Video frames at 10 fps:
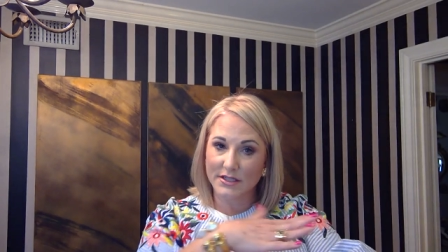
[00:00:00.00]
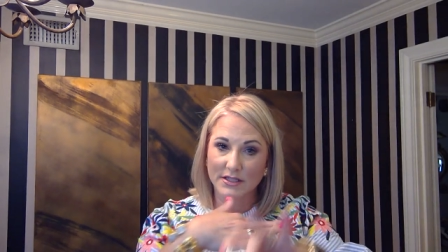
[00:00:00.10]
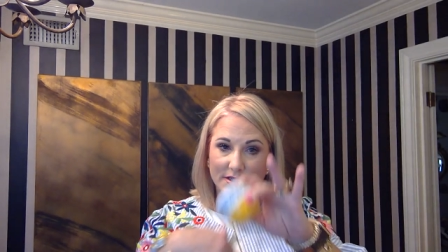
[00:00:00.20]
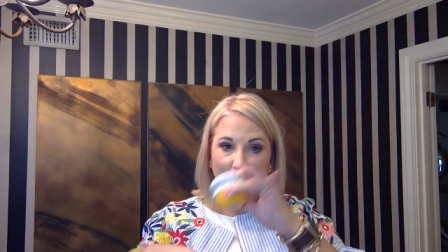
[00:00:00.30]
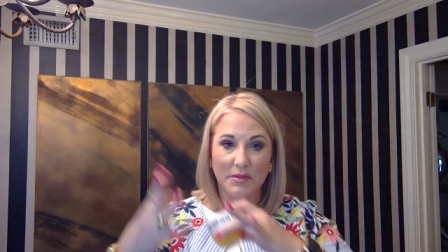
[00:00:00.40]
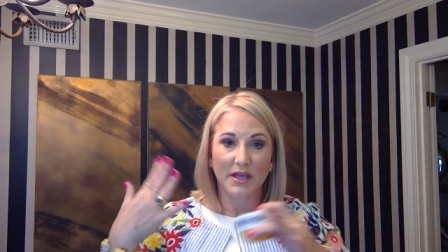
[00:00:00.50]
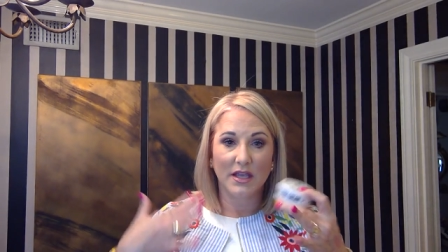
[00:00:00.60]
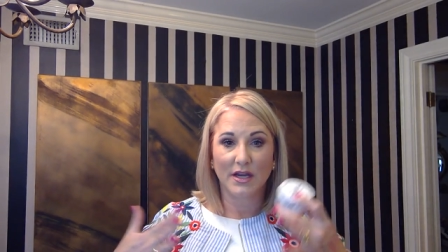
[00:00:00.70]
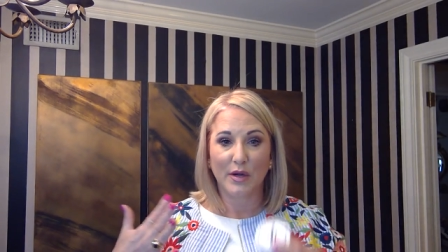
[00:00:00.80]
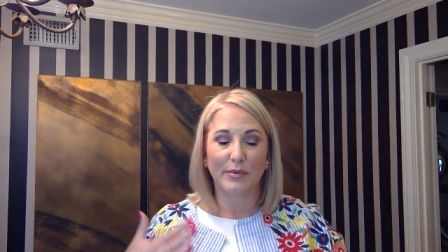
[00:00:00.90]
did the same
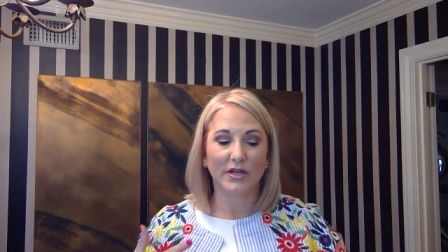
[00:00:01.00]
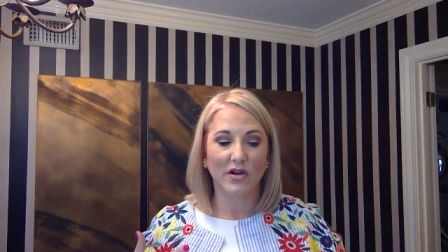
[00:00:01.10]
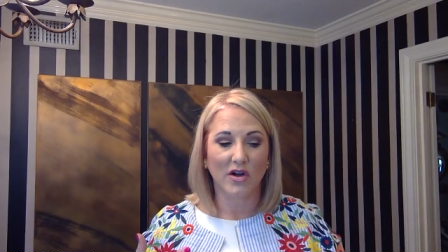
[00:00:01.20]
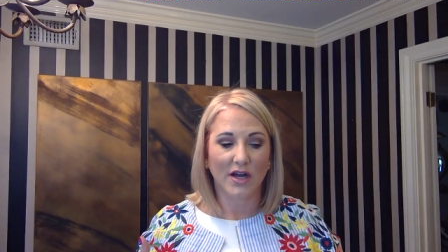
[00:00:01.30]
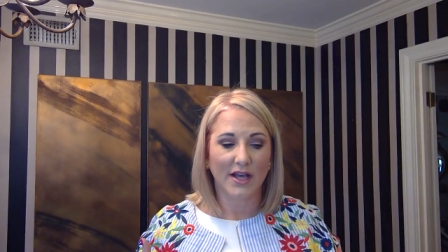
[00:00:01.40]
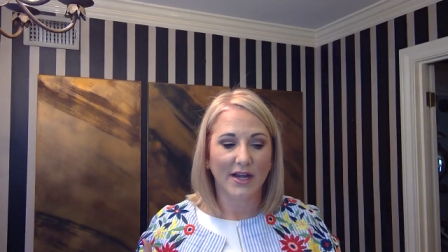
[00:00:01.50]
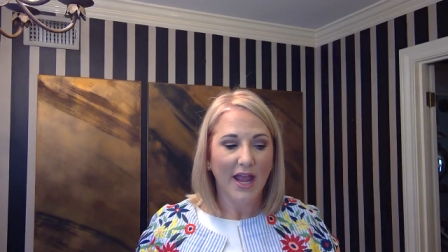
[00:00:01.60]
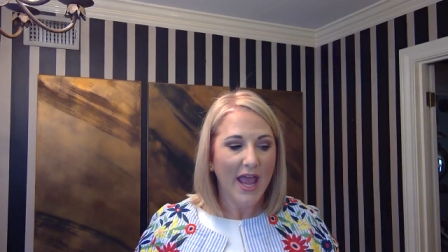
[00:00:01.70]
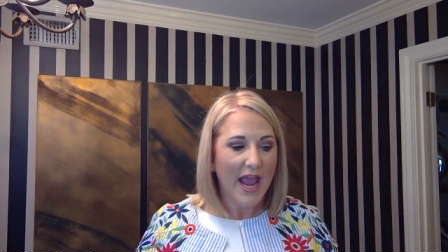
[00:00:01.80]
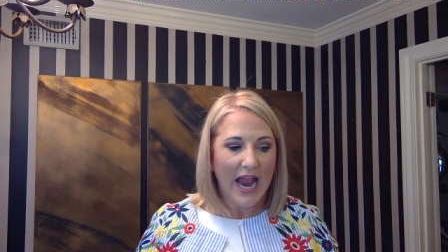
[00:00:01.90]
thing, you know, put it on,